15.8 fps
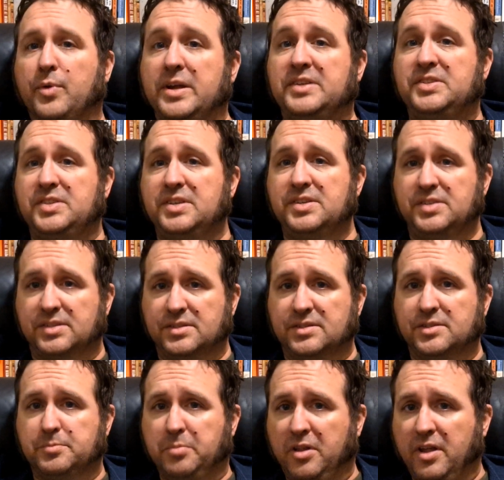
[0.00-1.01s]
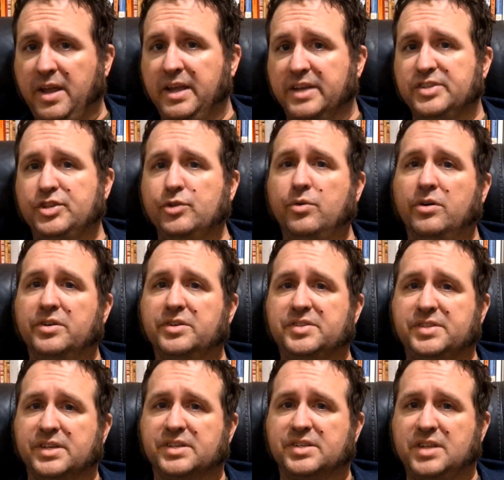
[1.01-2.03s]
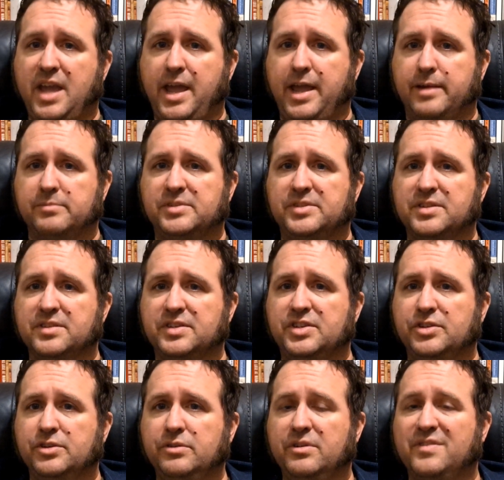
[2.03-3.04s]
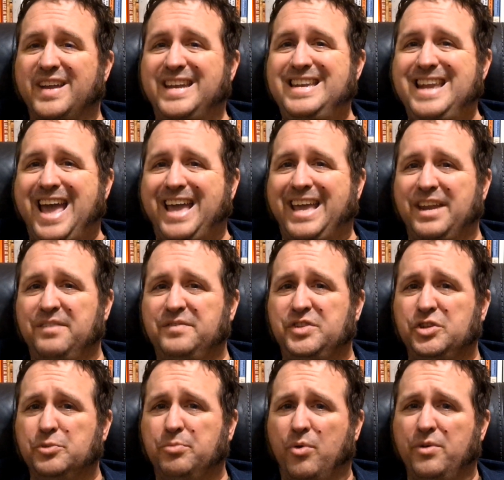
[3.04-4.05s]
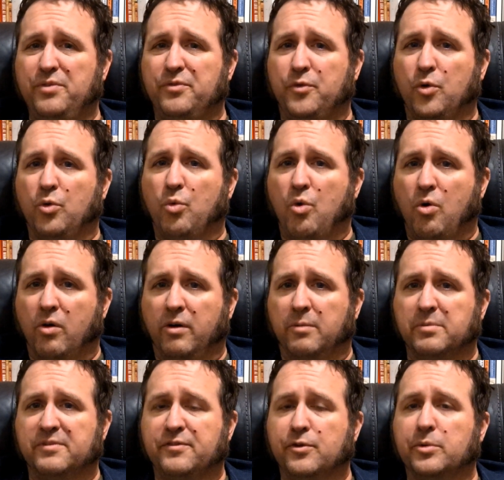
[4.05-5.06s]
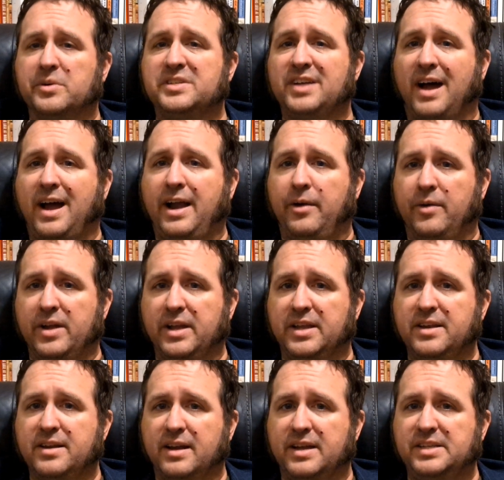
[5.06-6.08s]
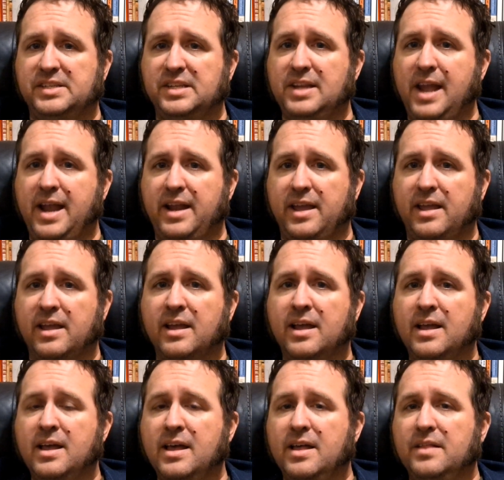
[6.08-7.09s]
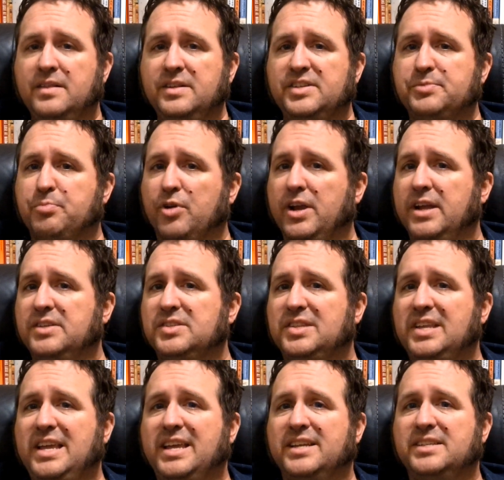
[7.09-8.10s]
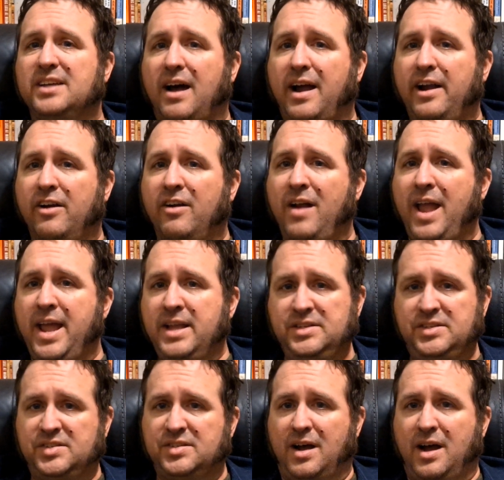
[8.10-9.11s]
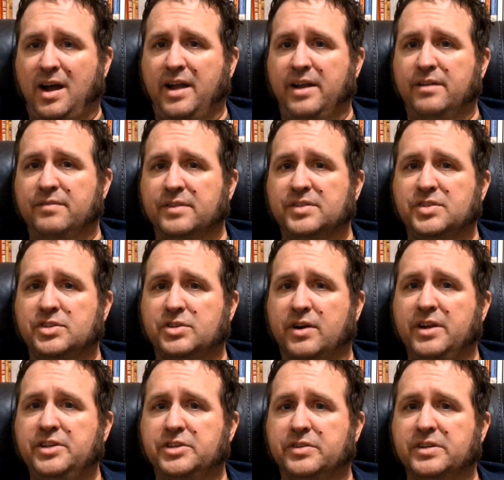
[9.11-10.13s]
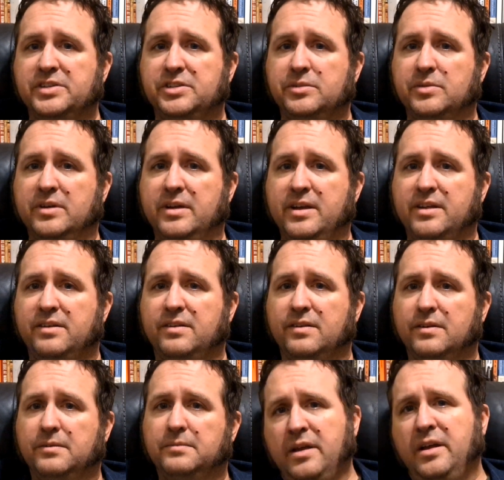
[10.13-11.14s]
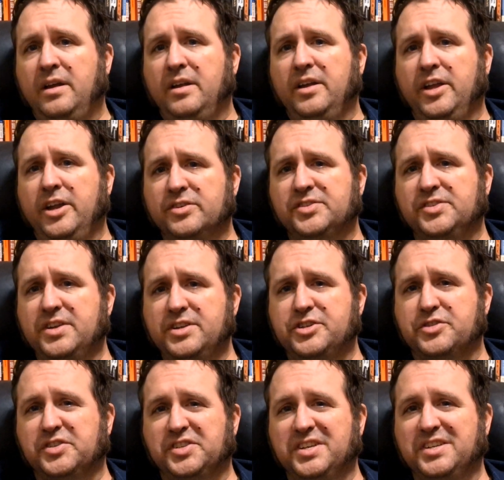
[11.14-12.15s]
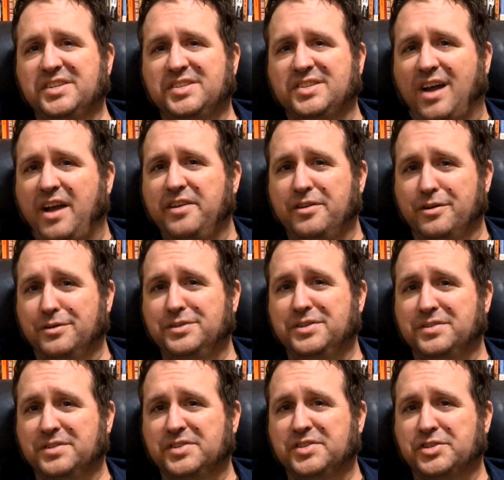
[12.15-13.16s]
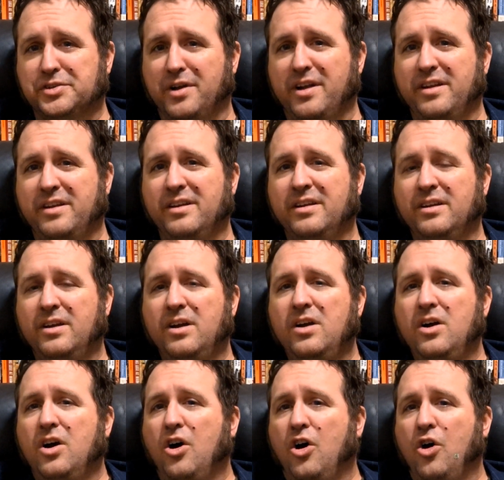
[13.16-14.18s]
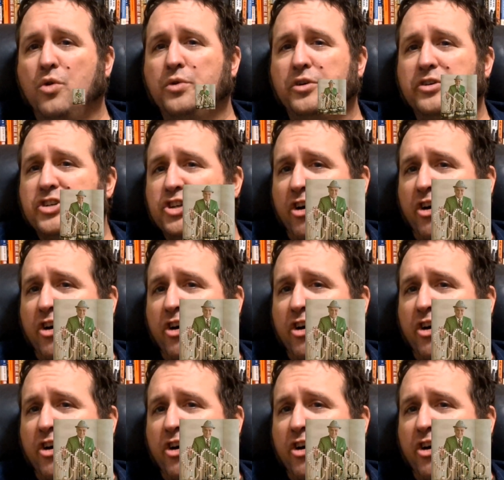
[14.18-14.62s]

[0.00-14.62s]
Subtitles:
3 seasons, playing in 206 games to the tune of a negative 2.4 WAR before retiring in 1980. This brings the entire A's side of this trade tree to an end. Here's an interesting side note to this trade. Owner